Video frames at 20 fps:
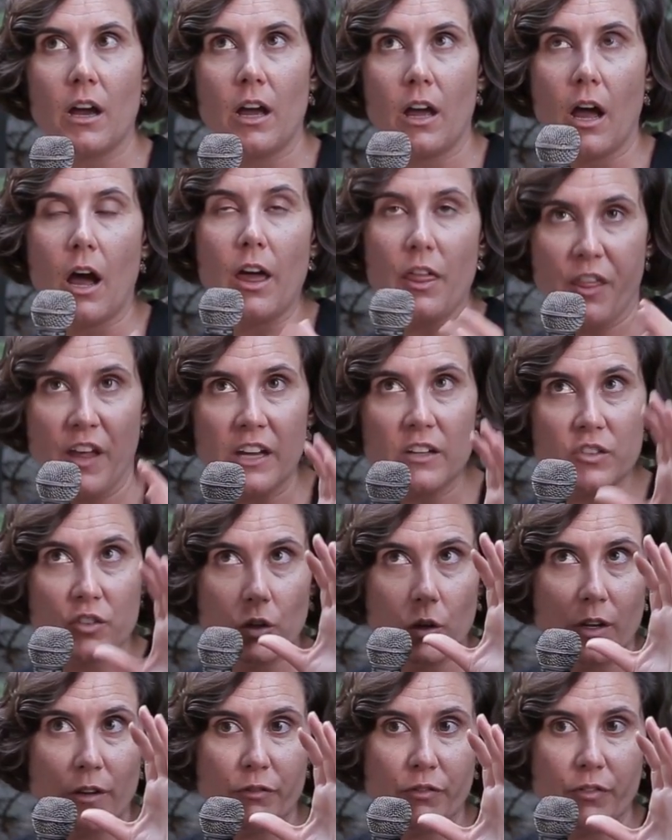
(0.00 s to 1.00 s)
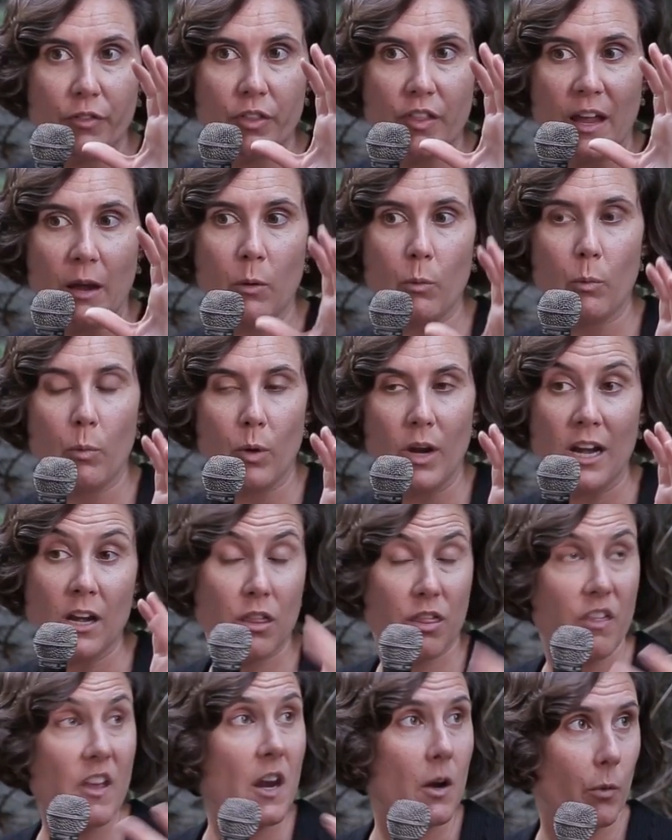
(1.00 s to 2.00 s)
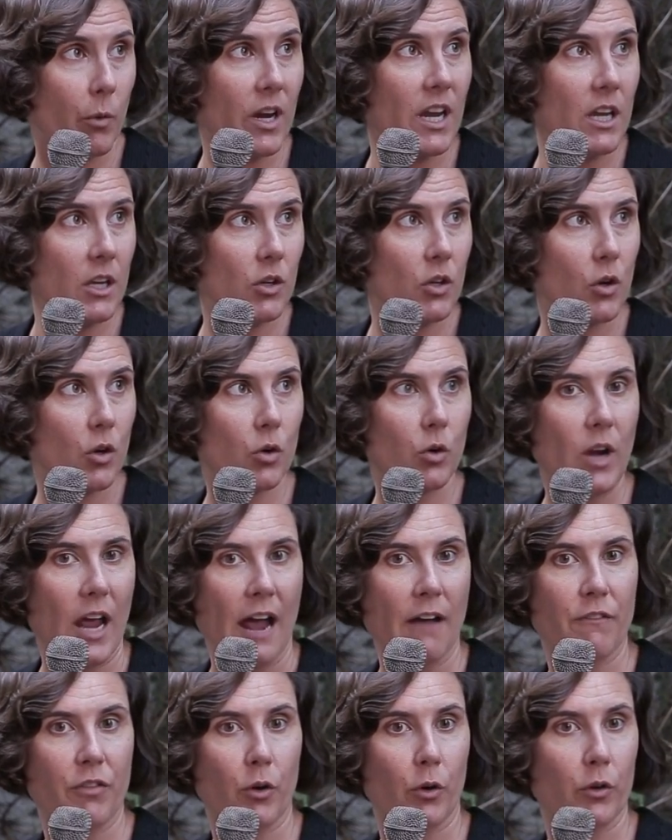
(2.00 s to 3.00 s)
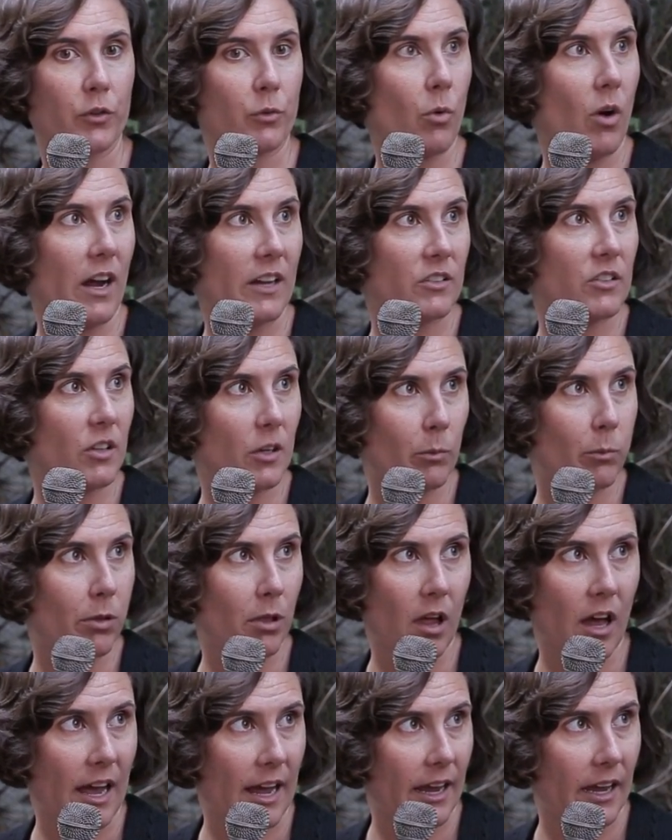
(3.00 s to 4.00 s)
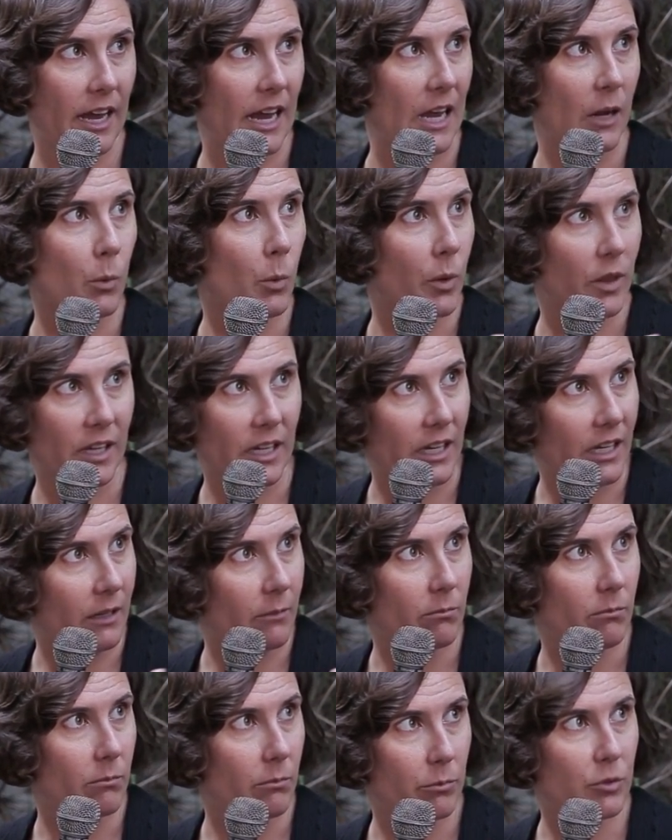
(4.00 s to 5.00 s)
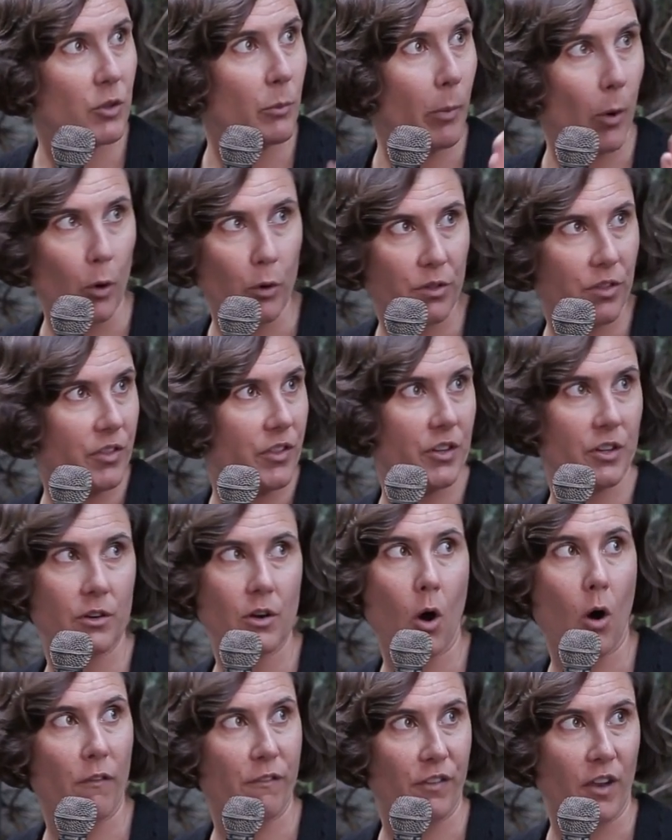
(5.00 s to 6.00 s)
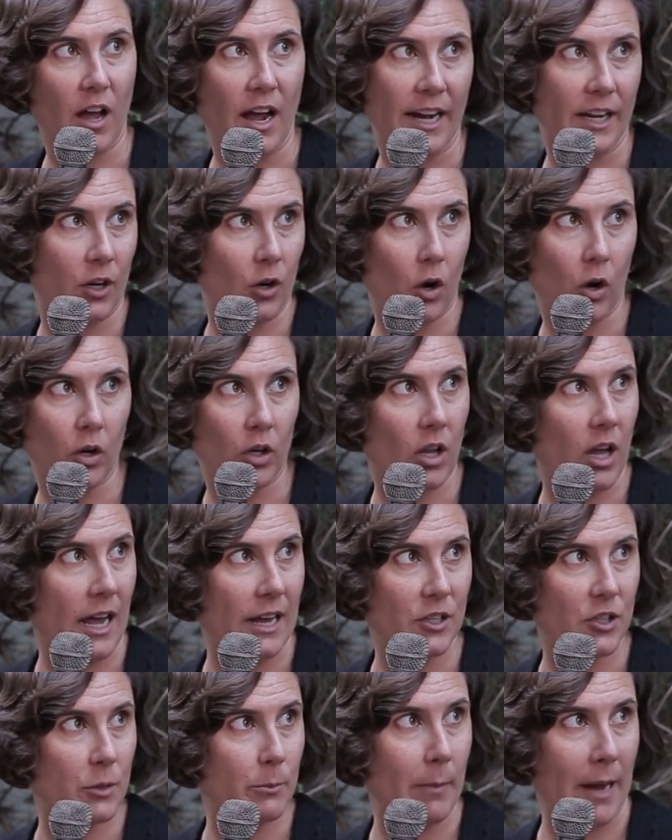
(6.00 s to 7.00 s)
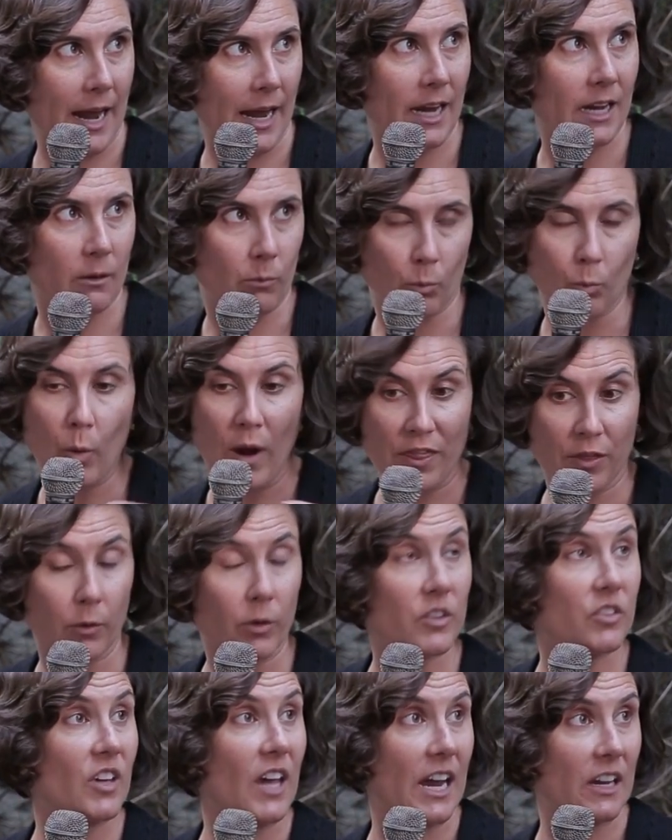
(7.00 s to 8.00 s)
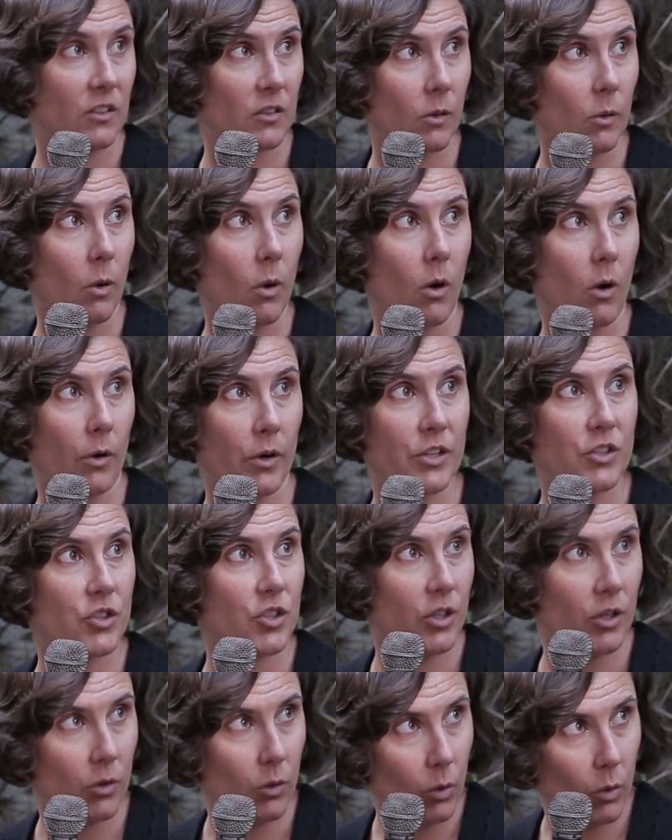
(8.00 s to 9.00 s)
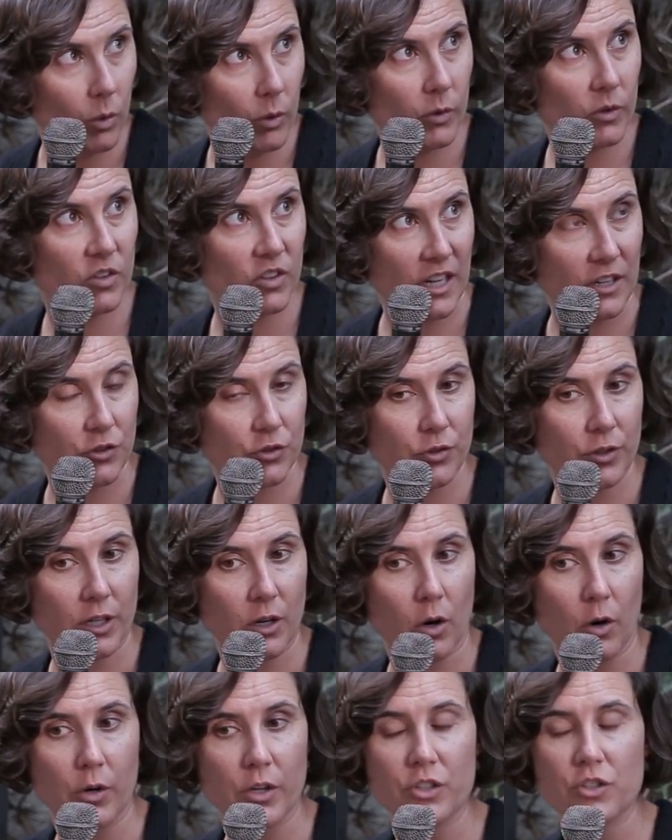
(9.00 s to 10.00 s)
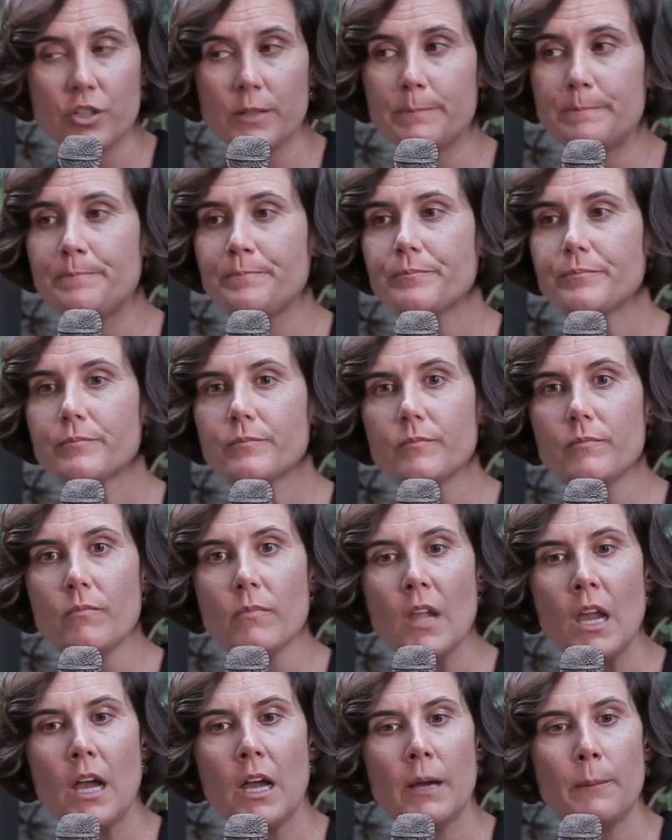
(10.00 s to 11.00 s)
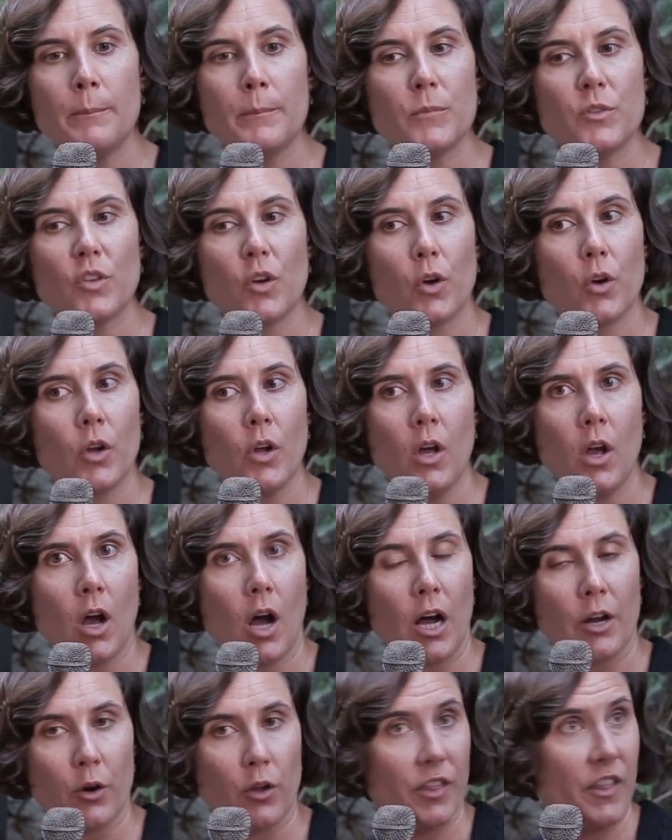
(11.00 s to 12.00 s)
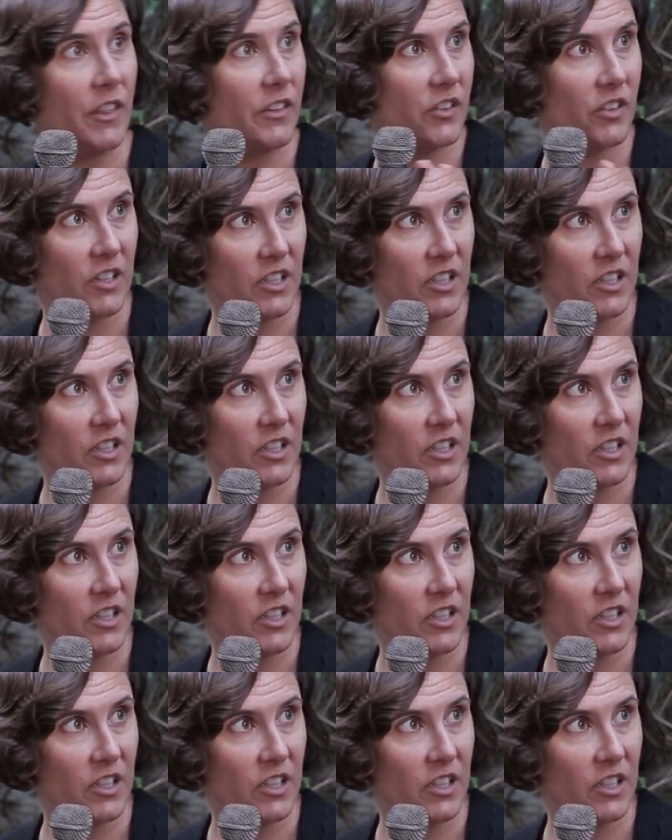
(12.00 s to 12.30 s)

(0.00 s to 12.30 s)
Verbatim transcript: I think so. If there, in theory, you could have those rights that apply equally to both the offline and online domain, whether it's case law origin or statutory origin. Um, so I don't think there's a